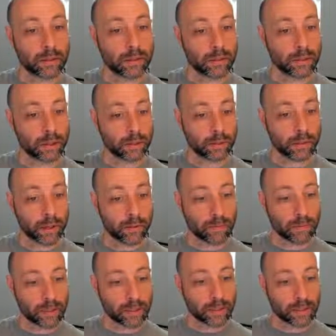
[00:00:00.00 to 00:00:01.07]
discount rate
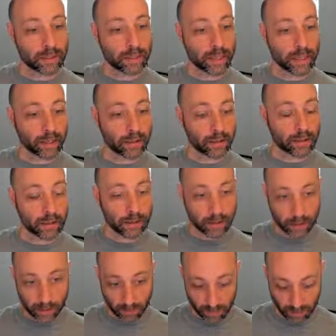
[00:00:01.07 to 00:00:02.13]
one is exactly the
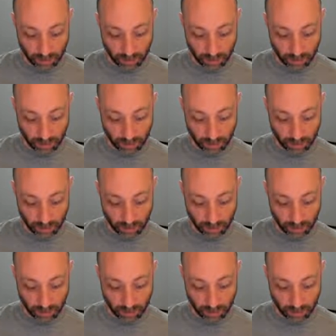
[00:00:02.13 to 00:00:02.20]
same